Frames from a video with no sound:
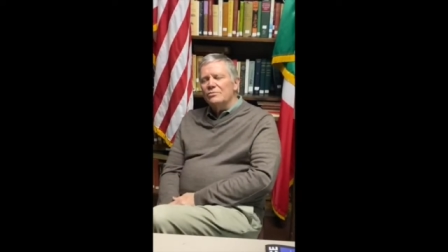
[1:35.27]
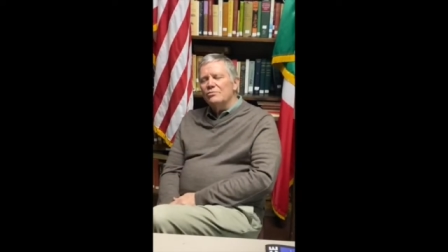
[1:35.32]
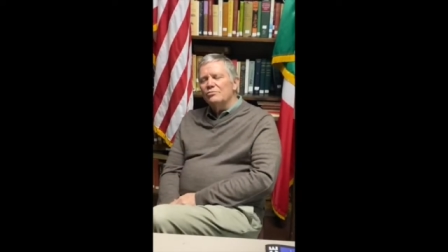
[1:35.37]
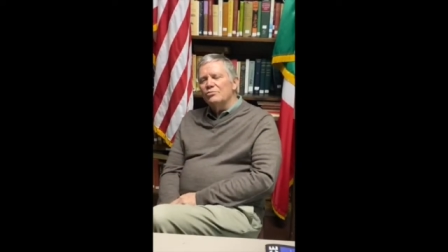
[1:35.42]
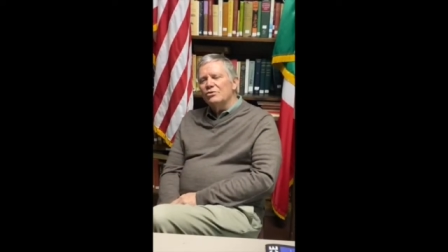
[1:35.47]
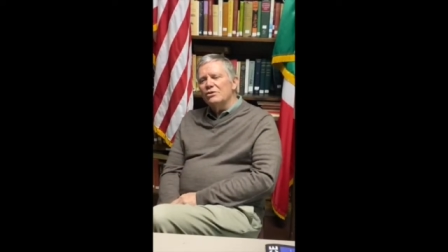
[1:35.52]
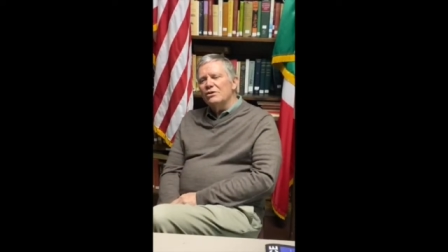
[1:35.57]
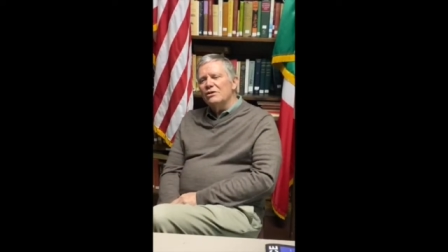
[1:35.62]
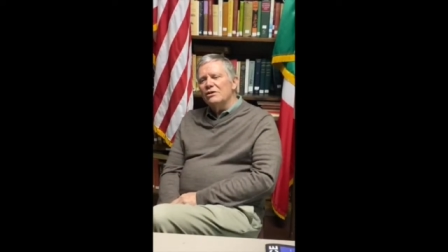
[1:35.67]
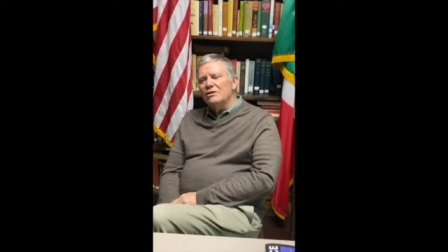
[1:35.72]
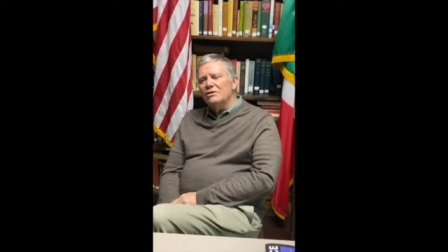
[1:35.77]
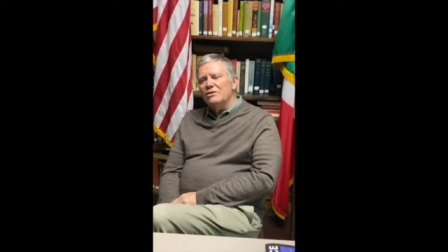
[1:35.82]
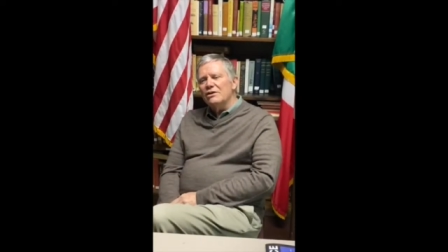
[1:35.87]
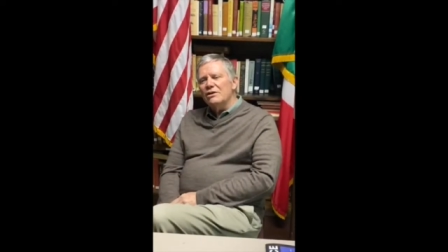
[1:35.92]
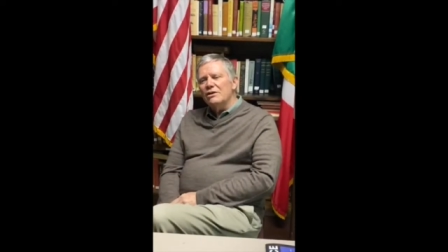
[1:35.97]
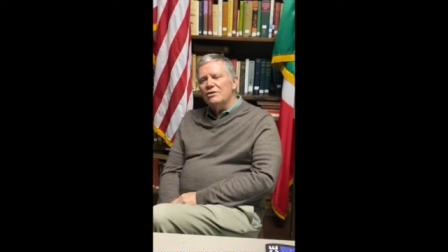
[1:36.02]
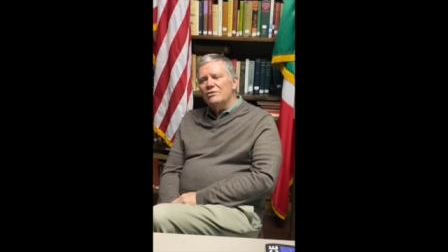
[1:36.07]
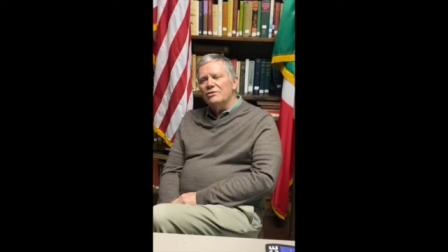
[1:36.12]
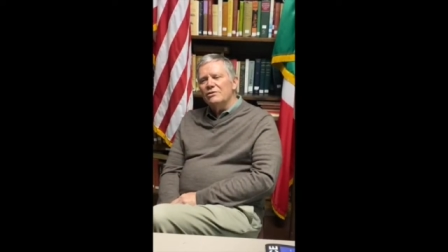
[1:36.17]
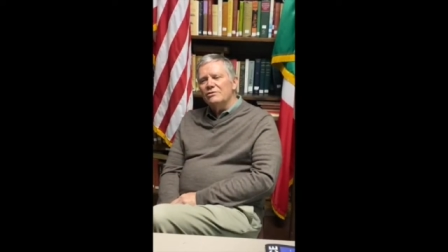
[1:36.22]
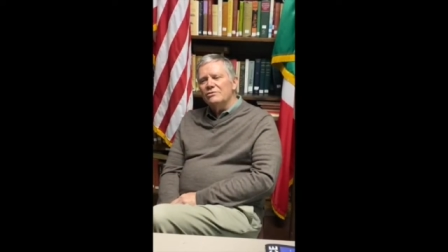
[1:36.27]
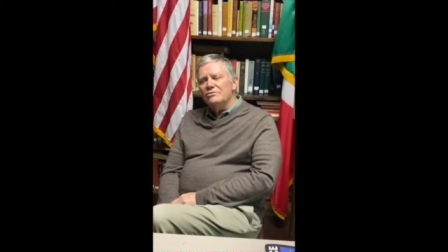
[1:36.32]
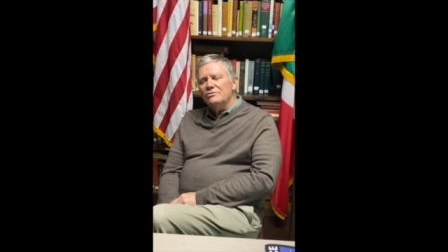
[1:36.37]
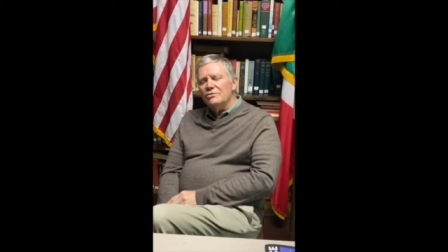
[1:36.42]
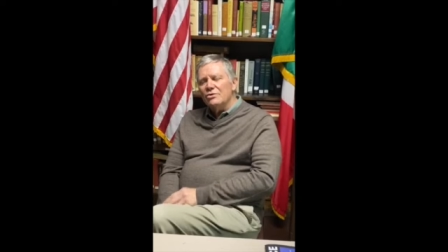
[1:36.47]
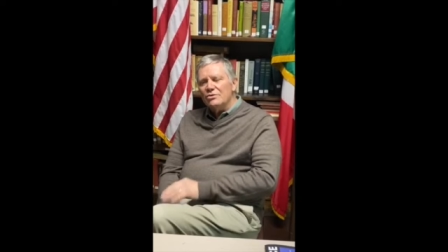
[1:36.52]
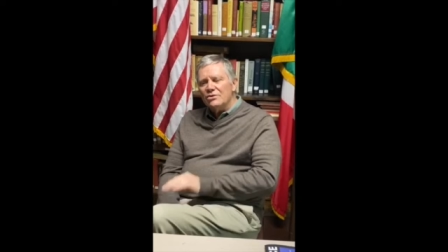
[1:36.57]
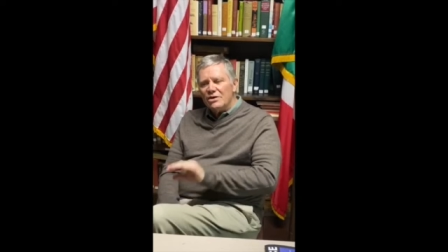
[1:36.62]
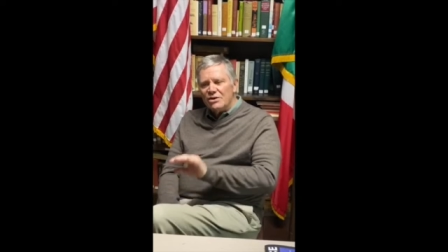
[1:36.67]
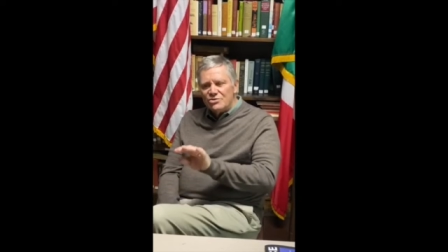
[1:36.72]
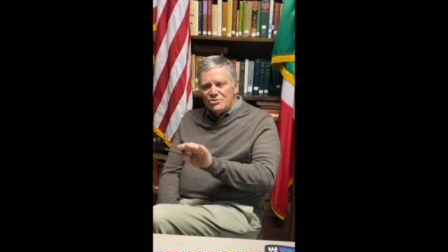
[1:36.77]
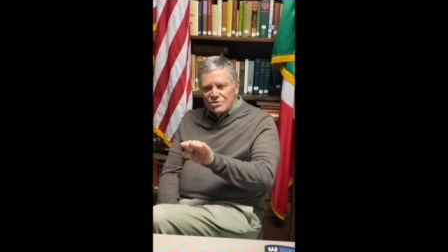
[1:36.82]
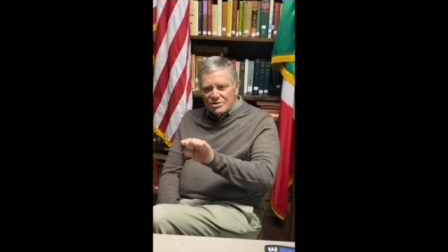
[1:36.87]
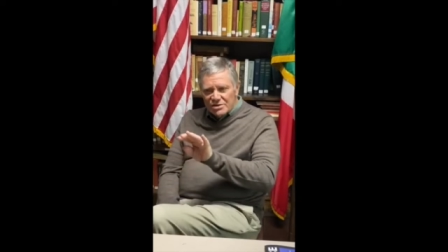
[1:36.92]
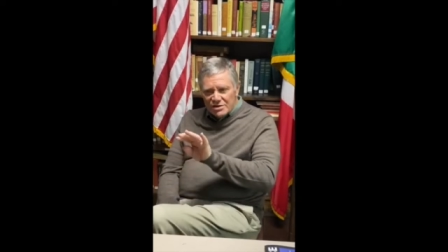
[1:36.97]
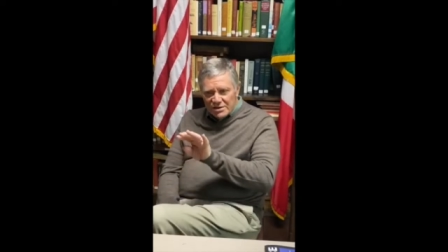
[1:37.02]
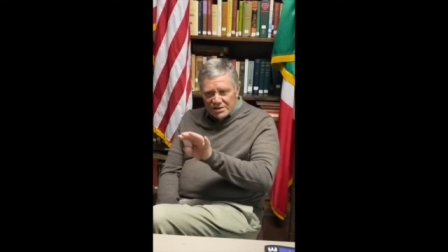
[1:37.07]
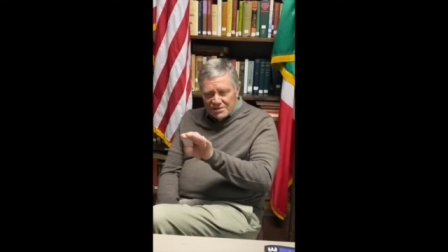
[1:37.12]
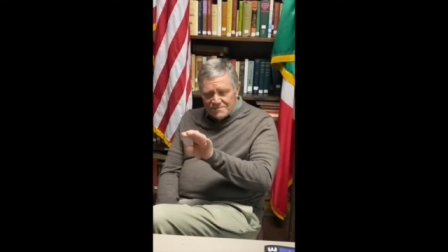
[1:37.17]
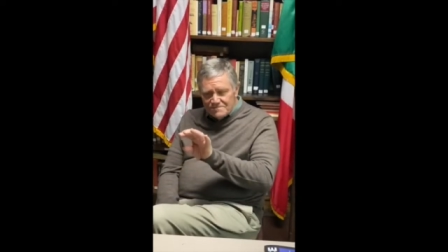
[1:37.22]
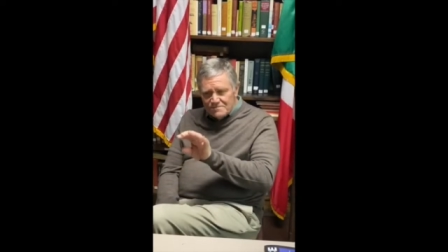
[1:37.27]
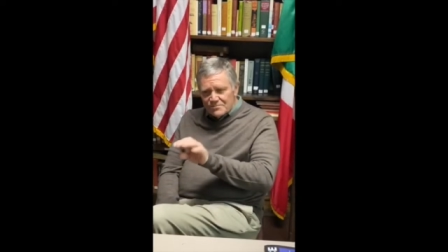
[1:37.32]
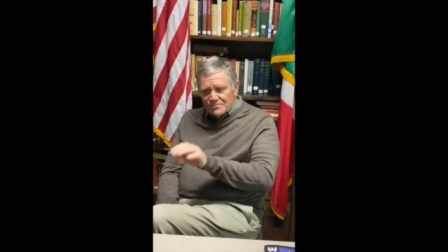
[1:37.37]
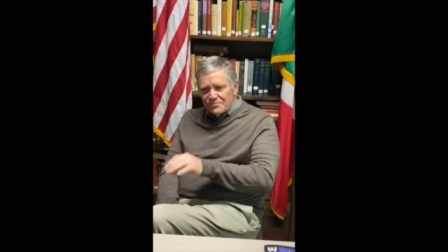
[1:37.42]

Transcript: put it in there, and occasionally